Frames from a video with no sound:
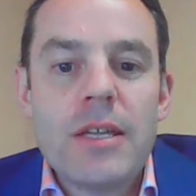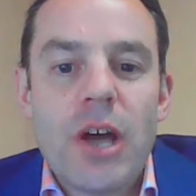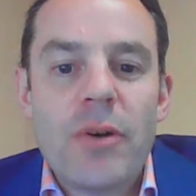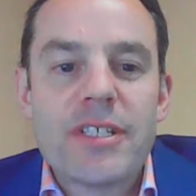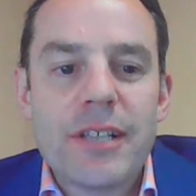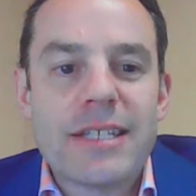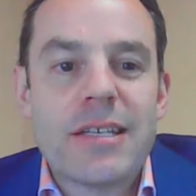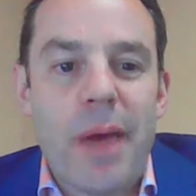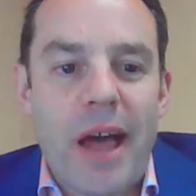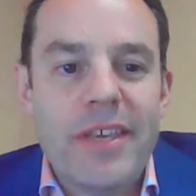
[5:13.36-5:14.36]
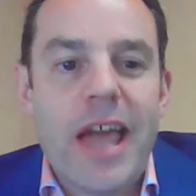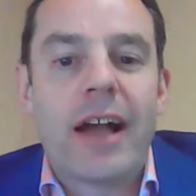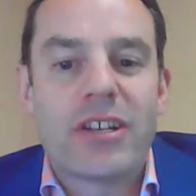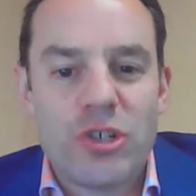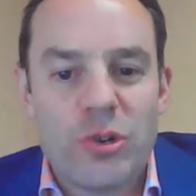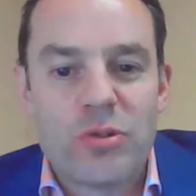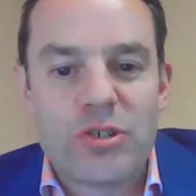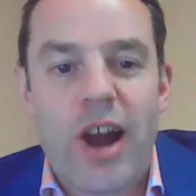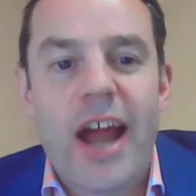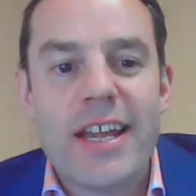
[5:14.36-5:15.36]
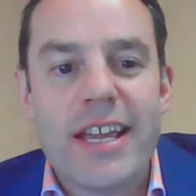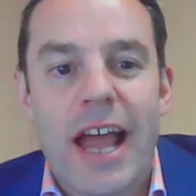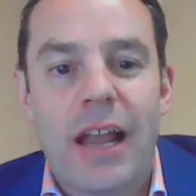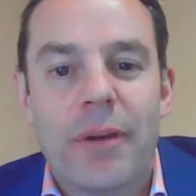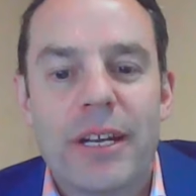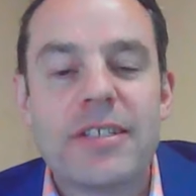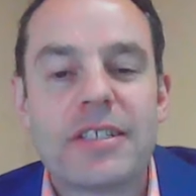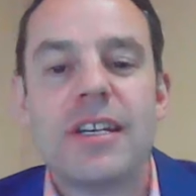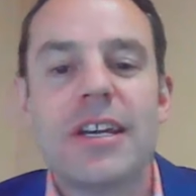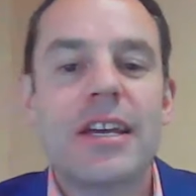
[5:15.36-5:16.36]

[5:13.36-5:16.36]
So it's less about the actual training element